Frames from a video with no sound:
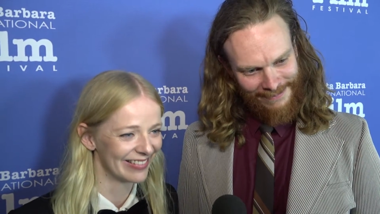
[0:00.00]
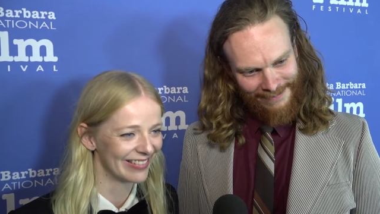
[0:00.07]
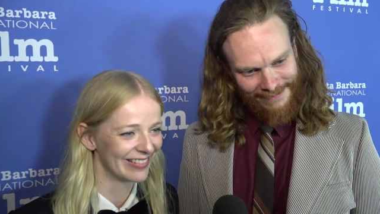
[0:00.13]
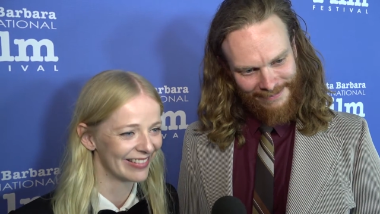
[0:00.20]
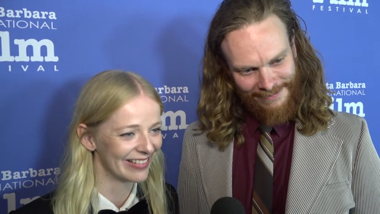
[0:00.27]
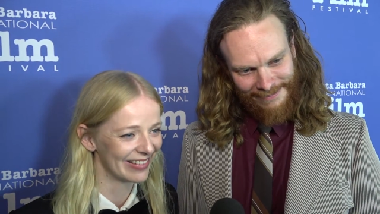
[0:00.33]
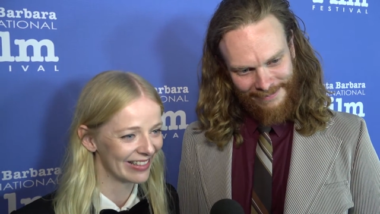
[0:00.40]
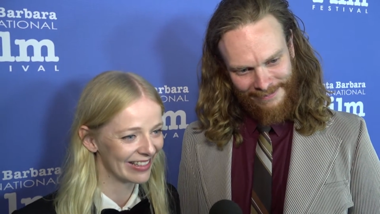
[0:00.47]

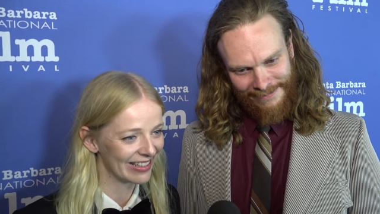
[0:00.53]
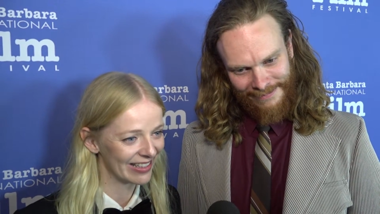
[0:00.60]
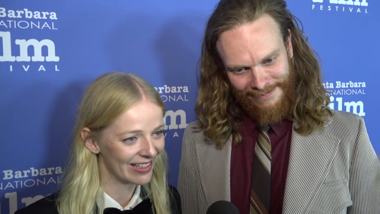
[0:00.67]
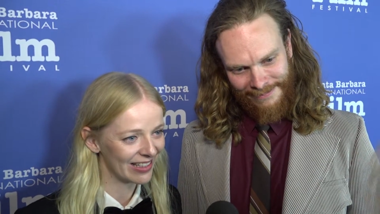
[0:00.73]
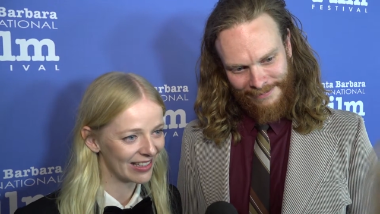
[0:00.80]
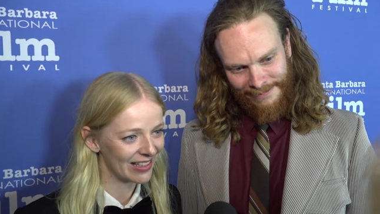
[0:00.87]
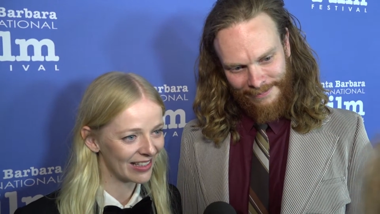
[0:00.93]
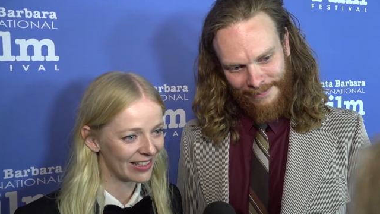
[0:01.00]
Speaker 1: And I
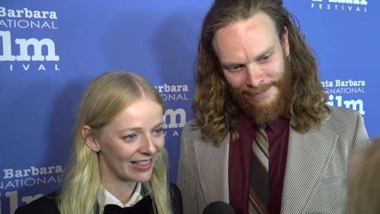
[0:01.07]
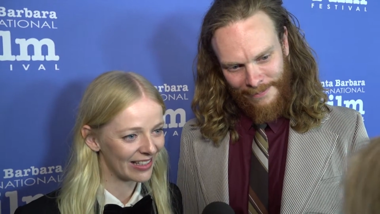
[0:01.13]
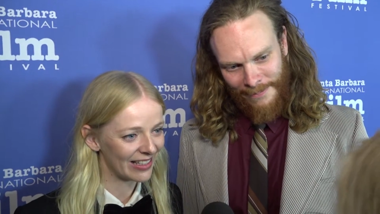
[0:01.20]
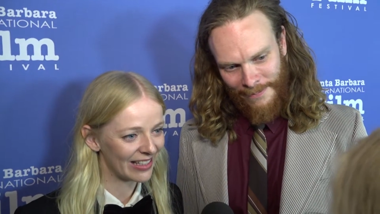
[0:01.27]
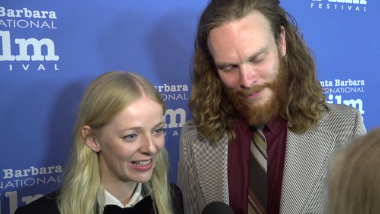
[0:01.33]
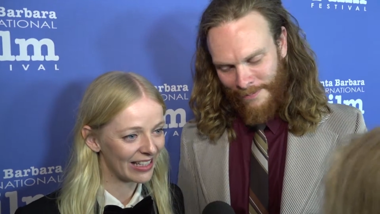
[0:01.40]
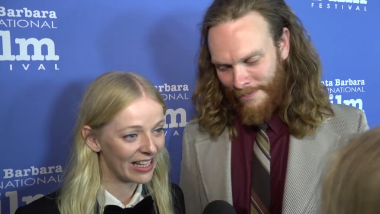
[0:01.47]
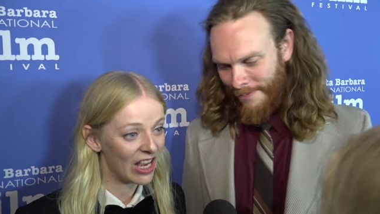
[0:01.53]
understand you play
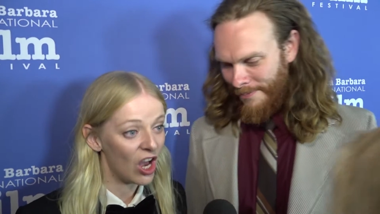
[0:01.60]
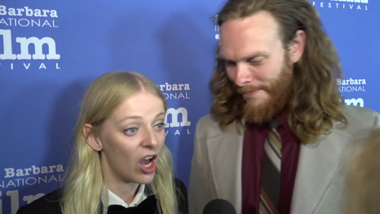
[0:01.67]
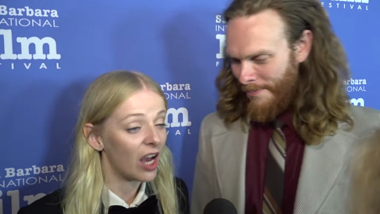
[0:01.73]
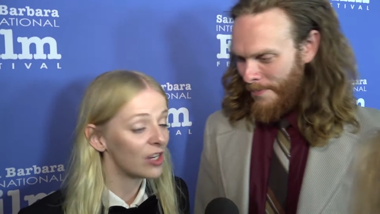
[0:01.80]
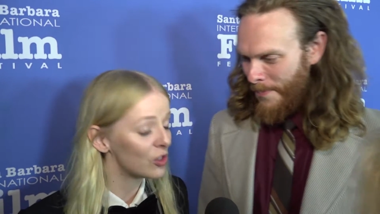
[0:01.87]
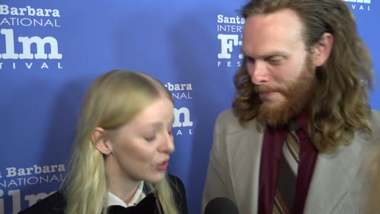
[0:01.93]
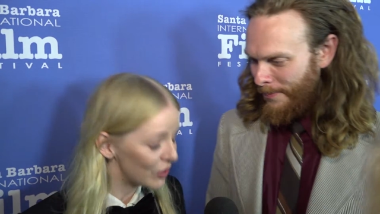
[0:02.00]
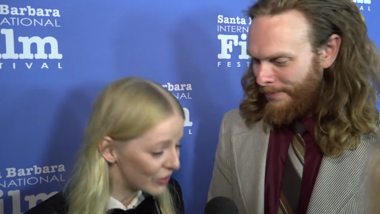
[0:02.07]
both parts.
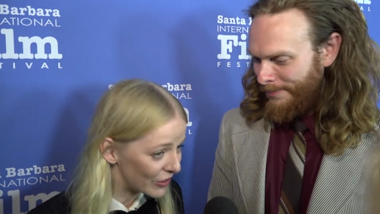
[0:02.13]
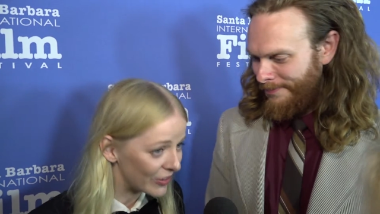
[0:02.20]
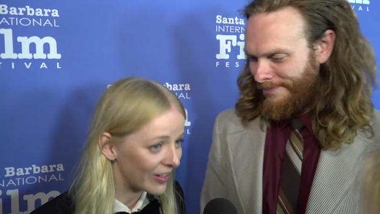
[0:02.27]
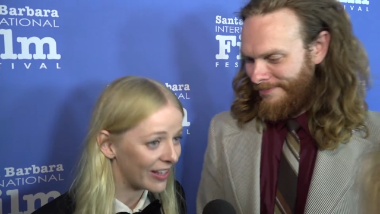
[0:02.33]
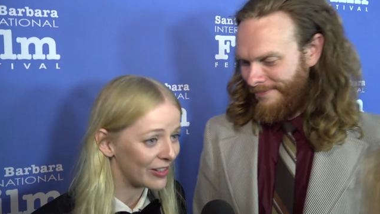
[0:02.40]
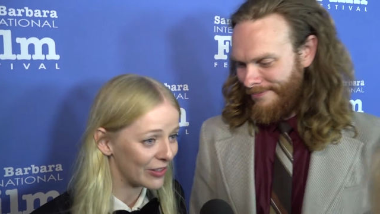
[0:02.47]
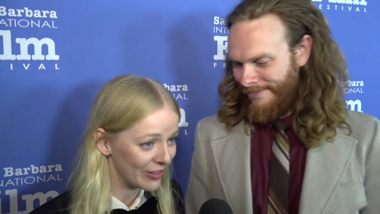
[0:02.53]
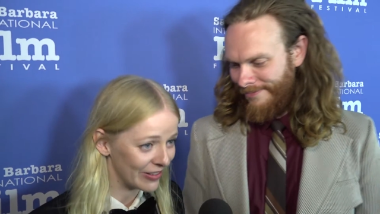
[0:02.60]
I do,
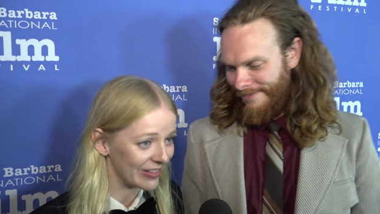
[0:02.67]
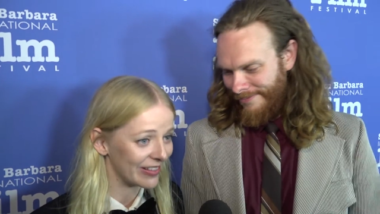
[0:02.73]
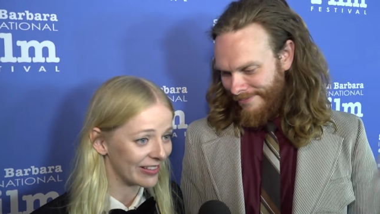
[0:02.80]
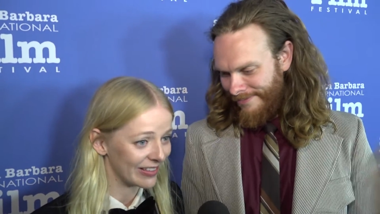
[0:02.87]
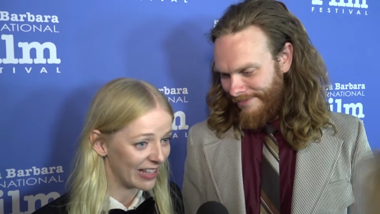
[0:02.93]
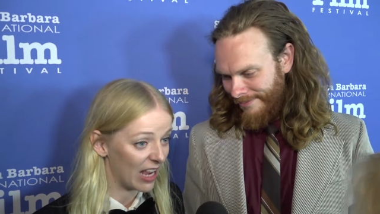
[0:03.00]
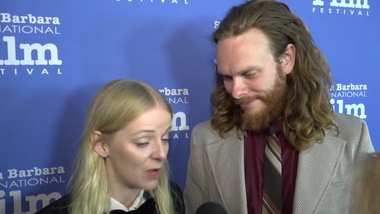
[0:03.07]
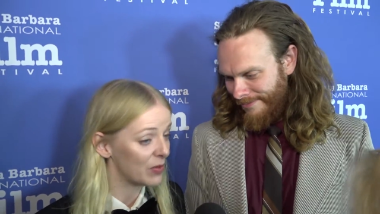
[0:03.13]
I
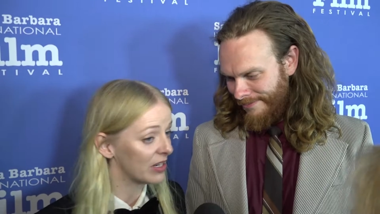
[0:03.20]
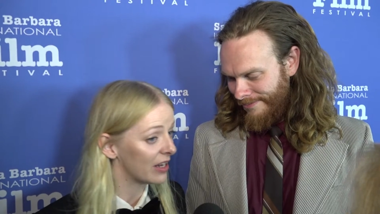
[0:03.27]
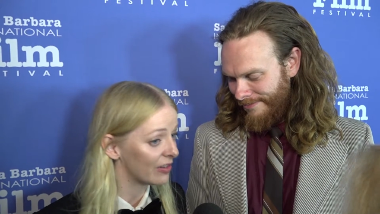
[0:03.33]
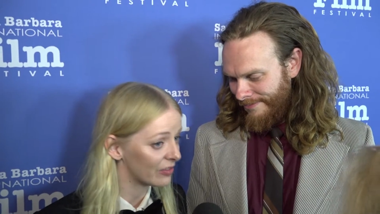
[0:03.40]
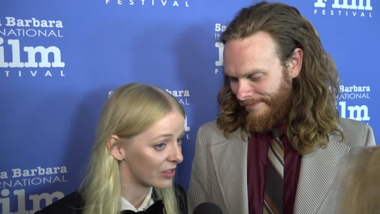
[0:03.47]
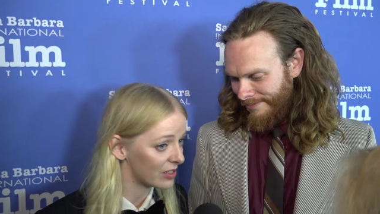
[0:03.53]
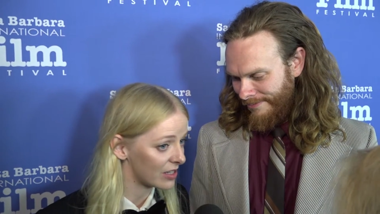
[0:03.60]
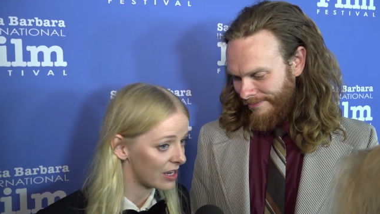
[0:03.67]
do. i mean,
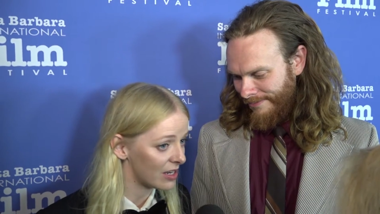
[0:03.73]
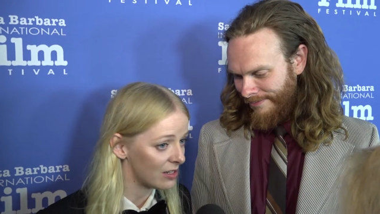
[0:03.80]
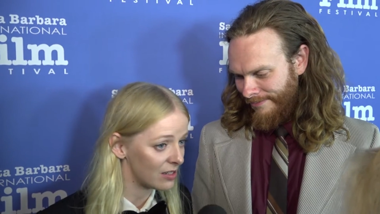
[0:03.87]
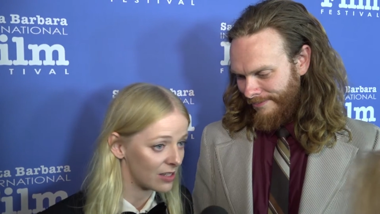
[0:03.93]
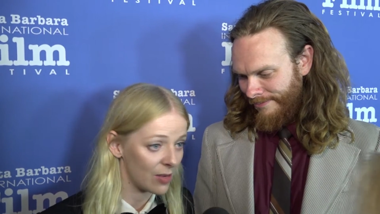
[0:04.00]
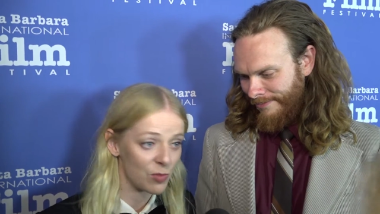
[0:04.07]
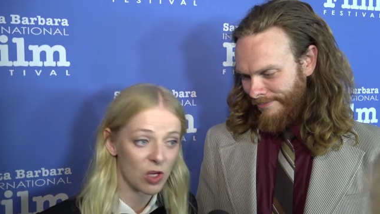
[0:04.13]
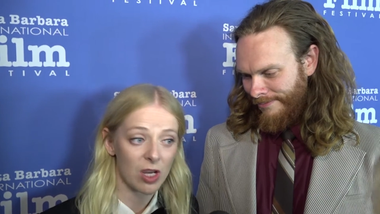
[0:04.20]
every scene,
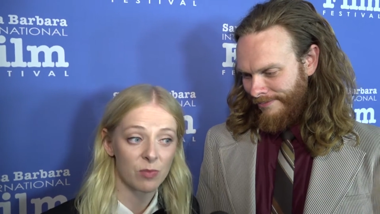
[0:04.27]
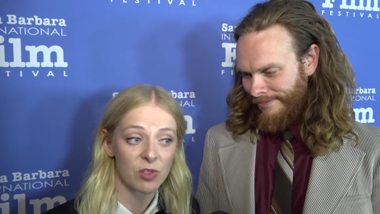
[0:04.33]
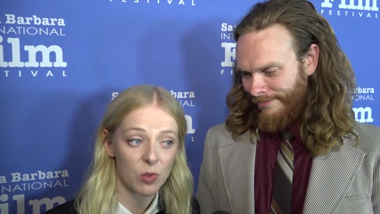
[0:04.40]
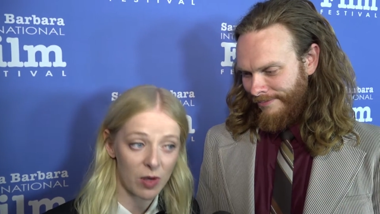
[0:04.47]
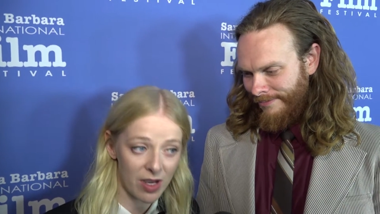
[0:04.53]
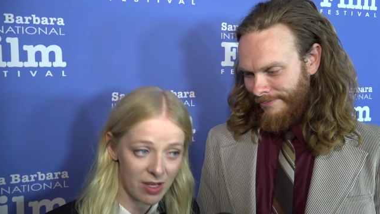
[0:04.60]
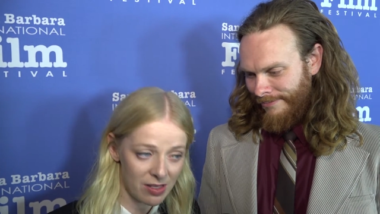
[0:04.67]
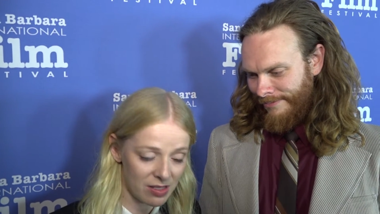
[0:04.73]
sometimes
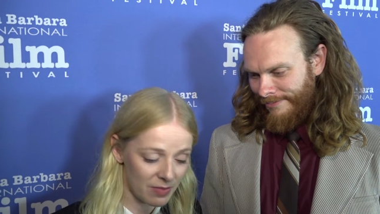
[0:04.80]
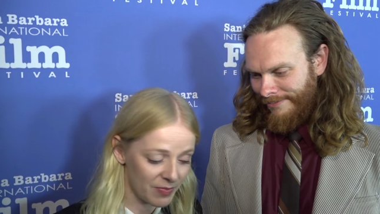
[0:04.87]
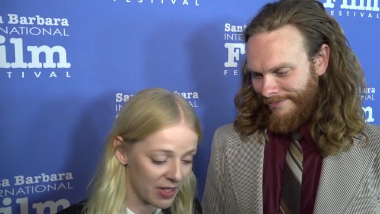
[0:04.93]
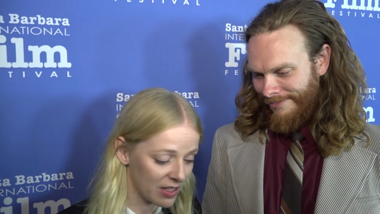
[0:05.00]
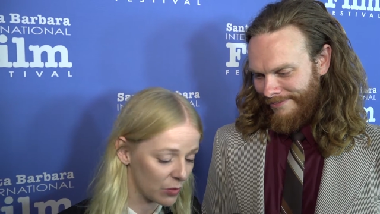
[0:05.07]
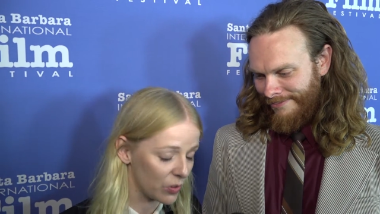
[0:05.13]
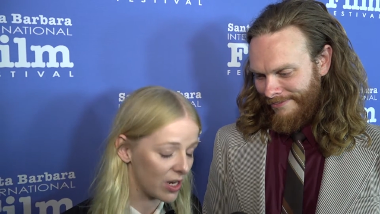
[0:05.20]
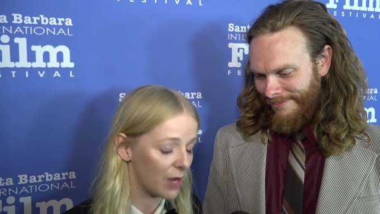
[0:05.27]
twice.
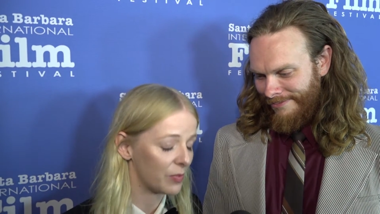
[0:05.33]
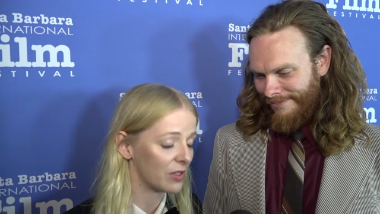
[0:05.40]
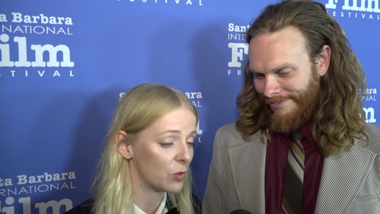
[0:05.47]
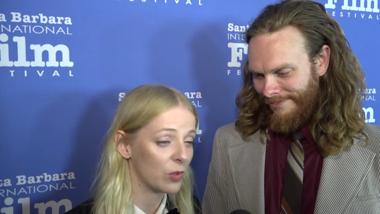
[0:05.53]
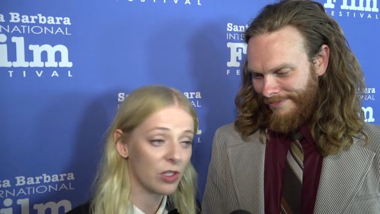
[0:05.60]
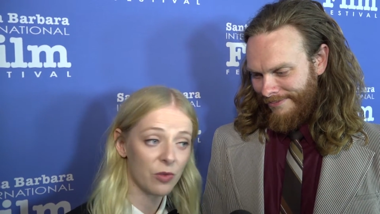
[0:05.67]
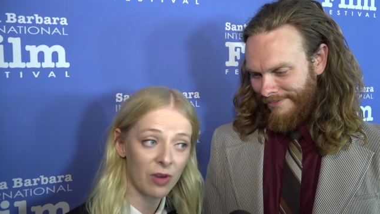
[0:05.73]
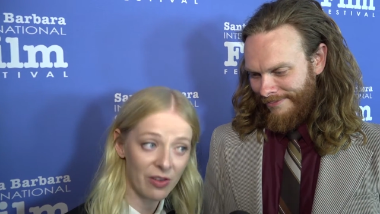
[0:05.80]
That's what
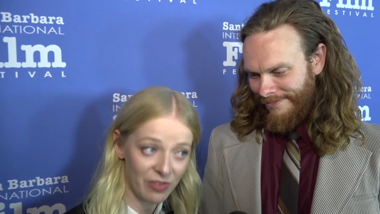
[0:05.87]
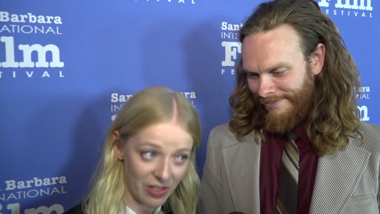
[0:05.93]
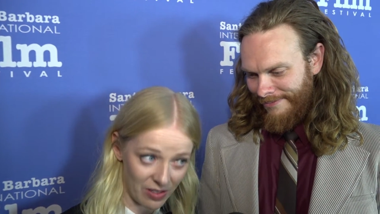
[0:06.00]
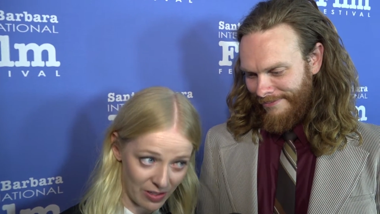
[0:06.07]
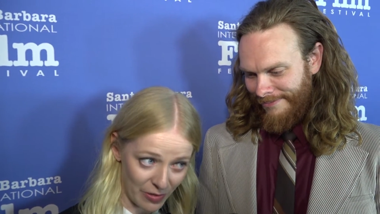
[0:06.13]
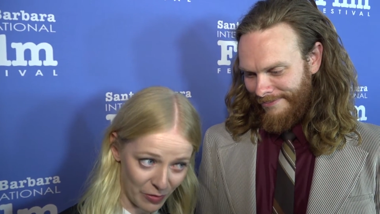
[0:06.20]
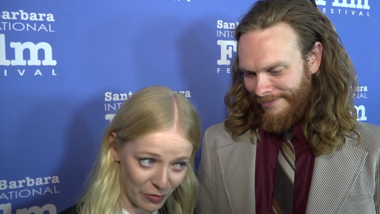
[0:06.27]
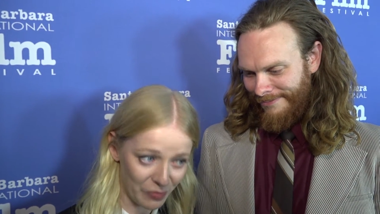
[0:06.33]
happens when you write for yourself.